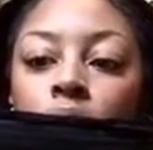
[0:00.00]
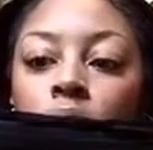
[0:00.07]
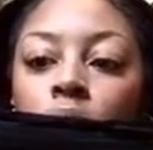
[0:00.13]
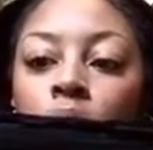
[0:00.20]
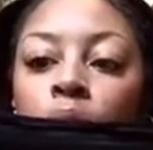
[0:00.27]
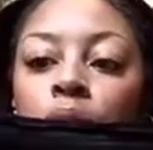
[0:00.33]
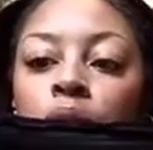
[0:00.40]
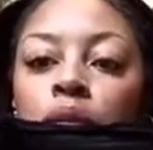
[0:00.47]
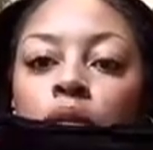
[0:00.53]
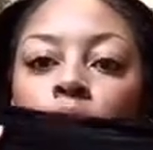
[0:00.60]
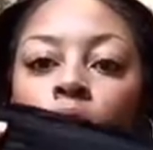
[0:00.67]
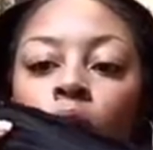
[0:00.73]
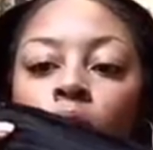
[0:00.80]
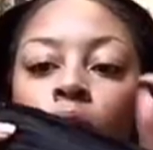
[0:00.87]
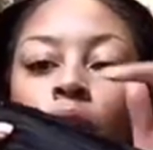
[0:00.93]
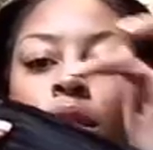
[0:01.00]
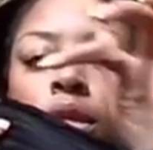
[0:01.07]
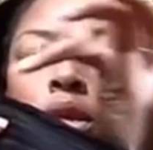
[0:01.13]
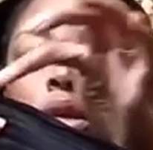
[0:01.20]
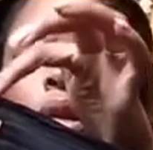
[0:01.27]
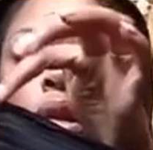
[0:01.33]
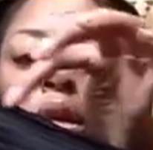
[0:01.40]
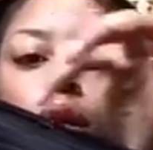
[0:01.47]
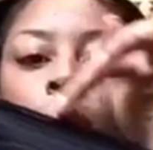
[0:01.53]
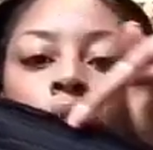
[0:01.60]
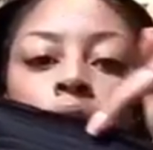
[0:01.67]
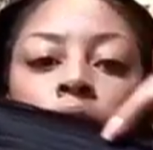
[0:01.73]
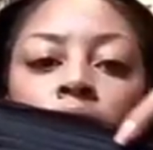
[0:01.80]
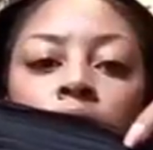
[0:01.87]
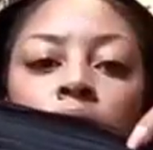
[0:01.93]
and I sewed along the